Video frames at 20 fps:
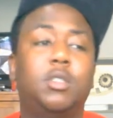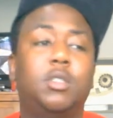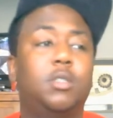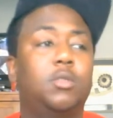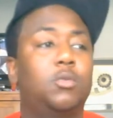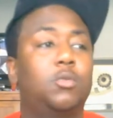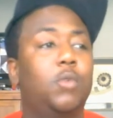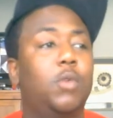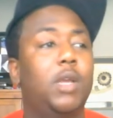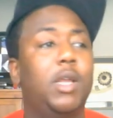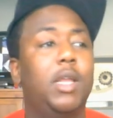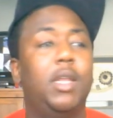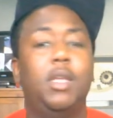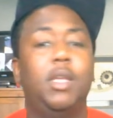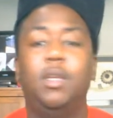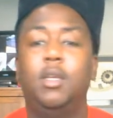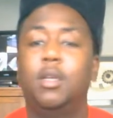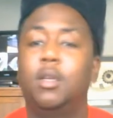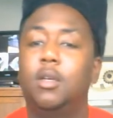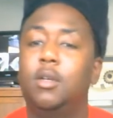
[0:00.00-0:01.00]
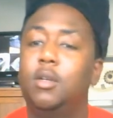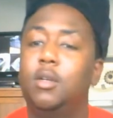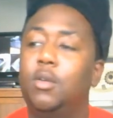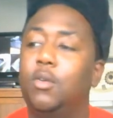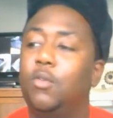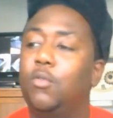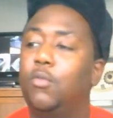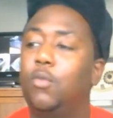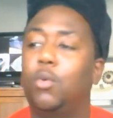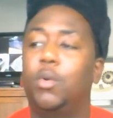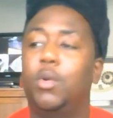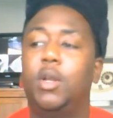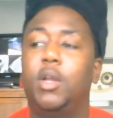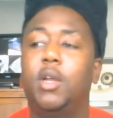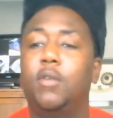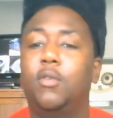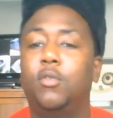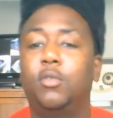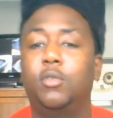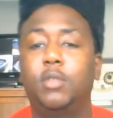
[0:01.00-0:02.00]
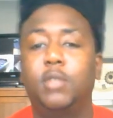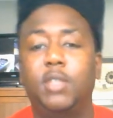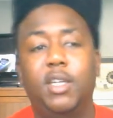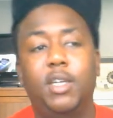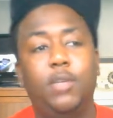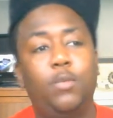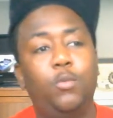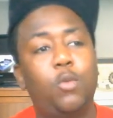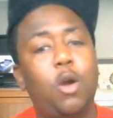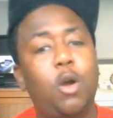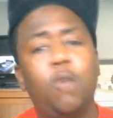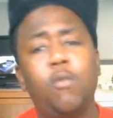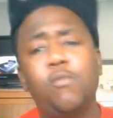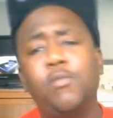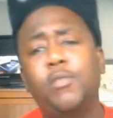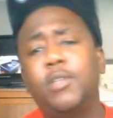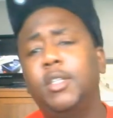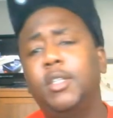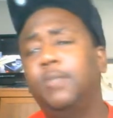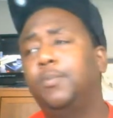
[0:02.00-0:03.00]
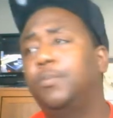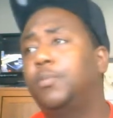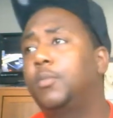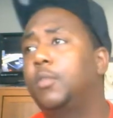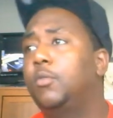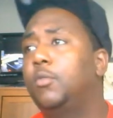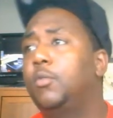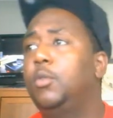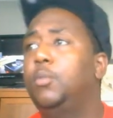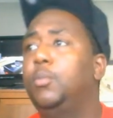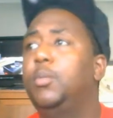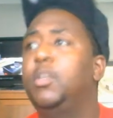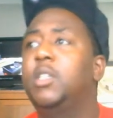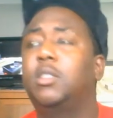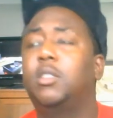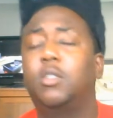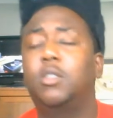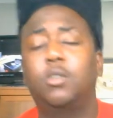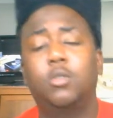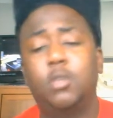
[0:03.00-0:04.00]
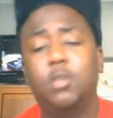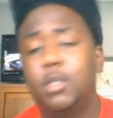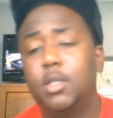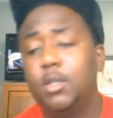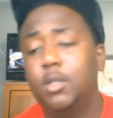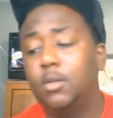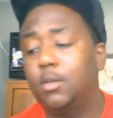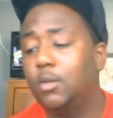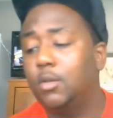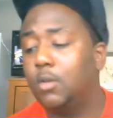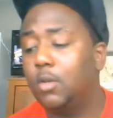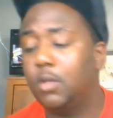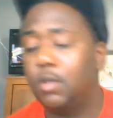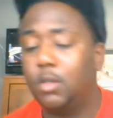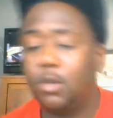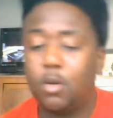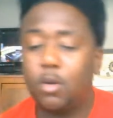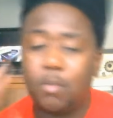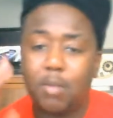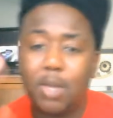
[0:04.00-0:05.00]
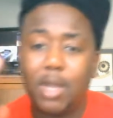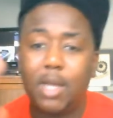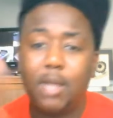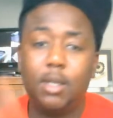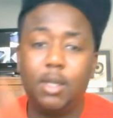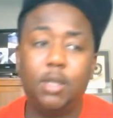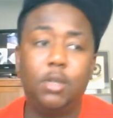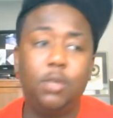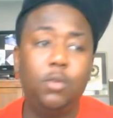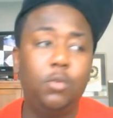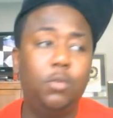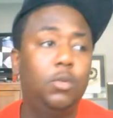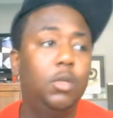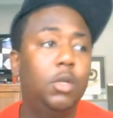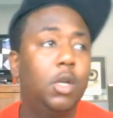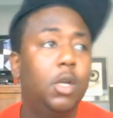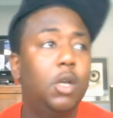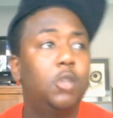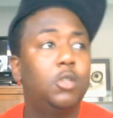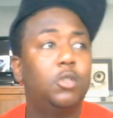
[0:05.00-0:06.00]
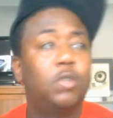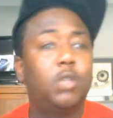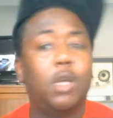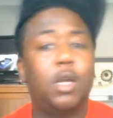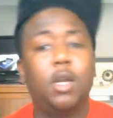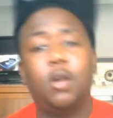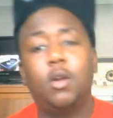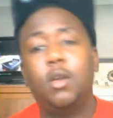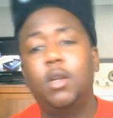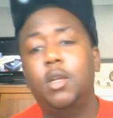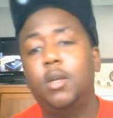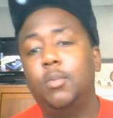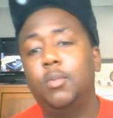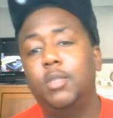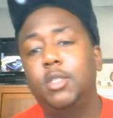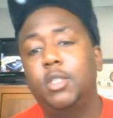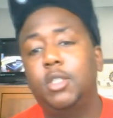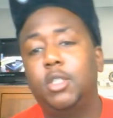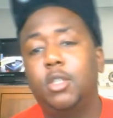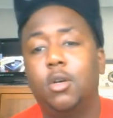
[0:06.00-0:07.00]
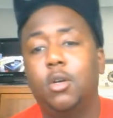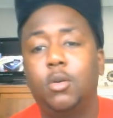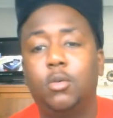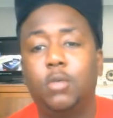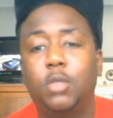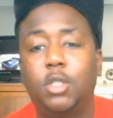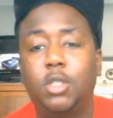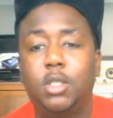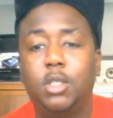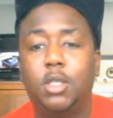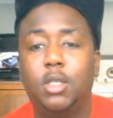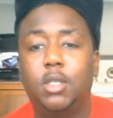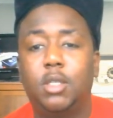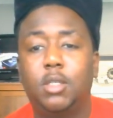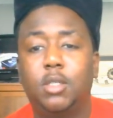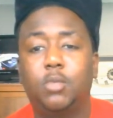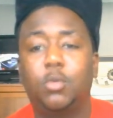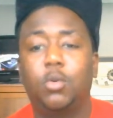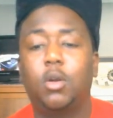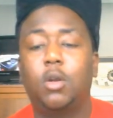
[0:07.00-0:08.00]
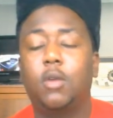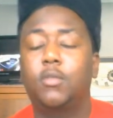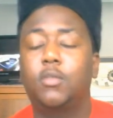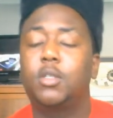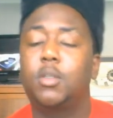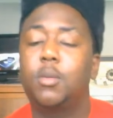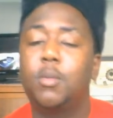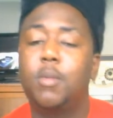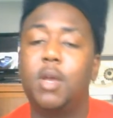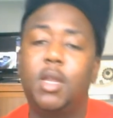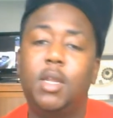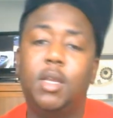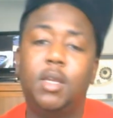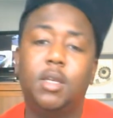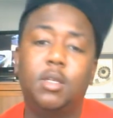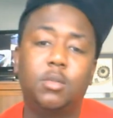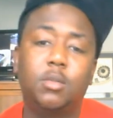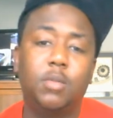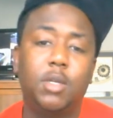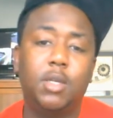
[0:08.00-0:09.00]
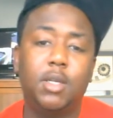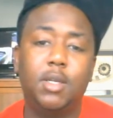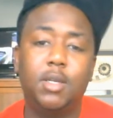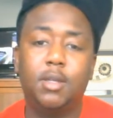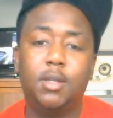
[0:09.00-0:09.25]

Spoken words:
ready for whatever, and hopefully you business oriented or minded, you trying to hurry up and get your own shit. Cause working for somebody else, man,